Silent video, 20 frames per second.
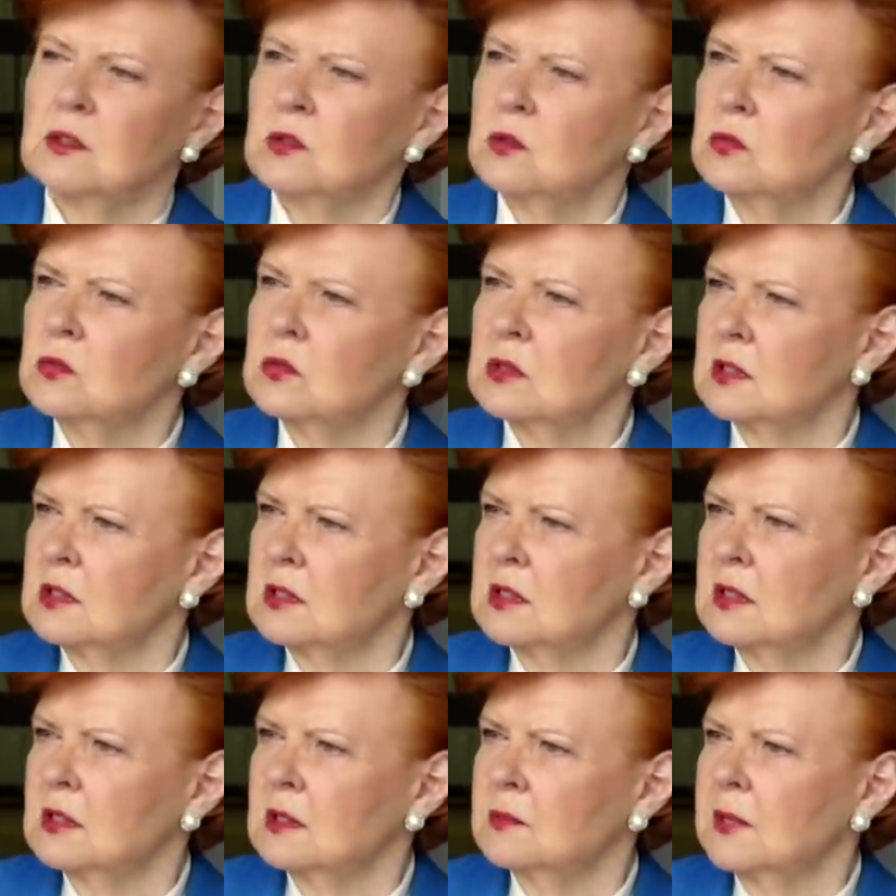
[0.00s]
can use
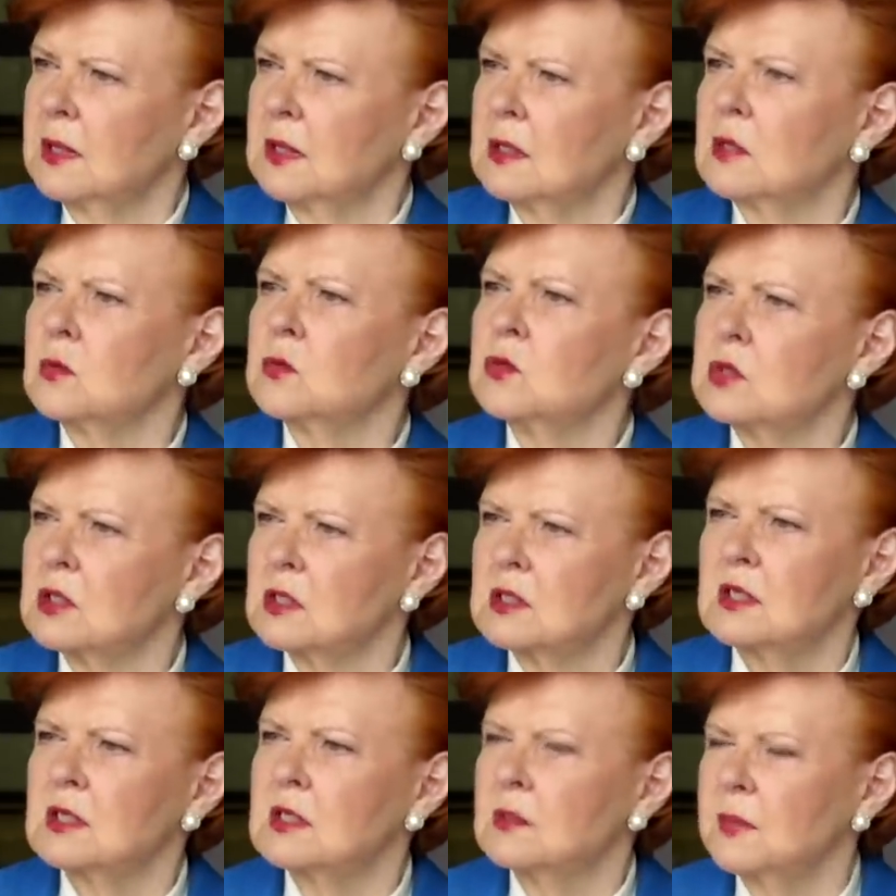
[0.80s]
its
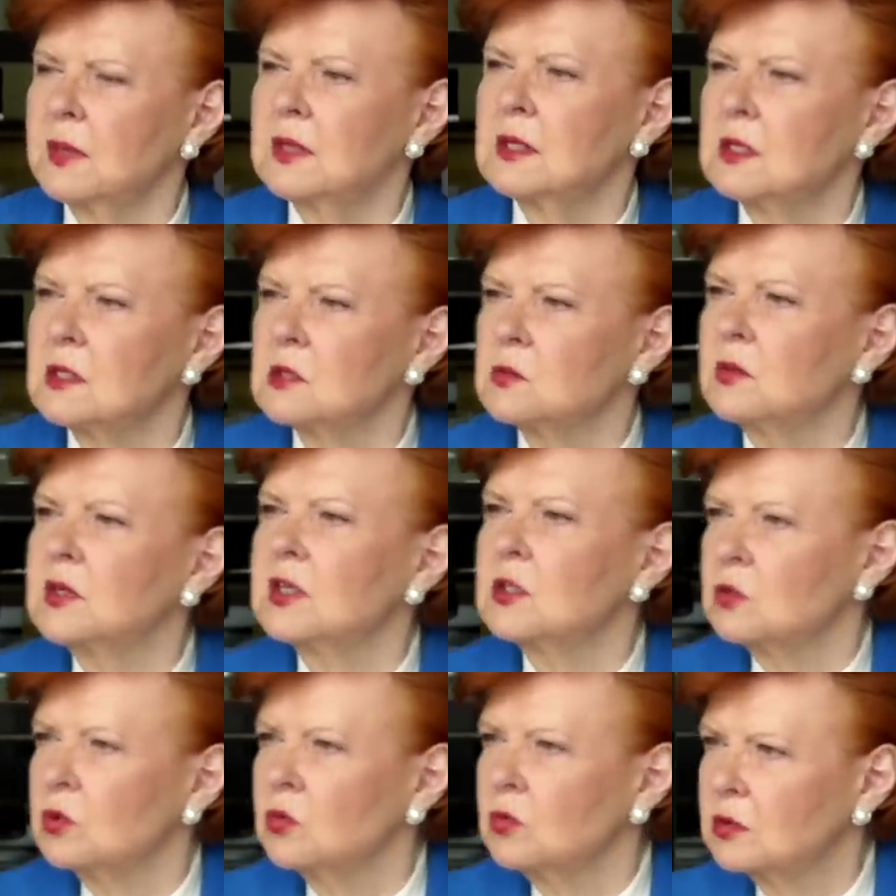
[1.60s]
lose its independence
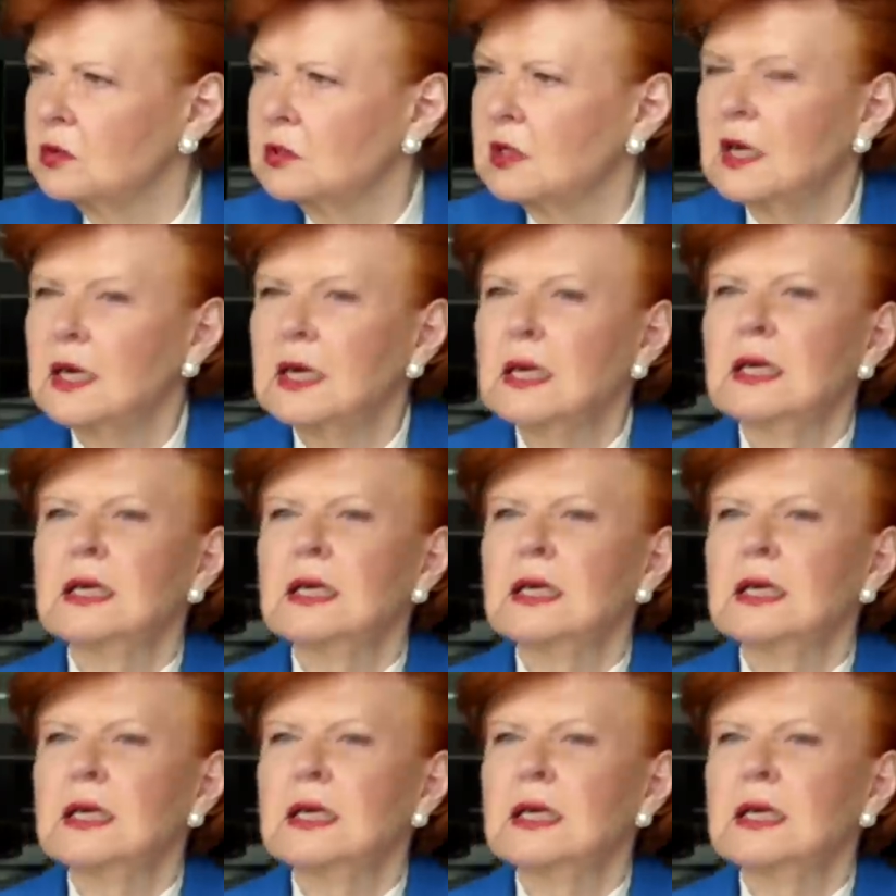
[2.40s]
when it thought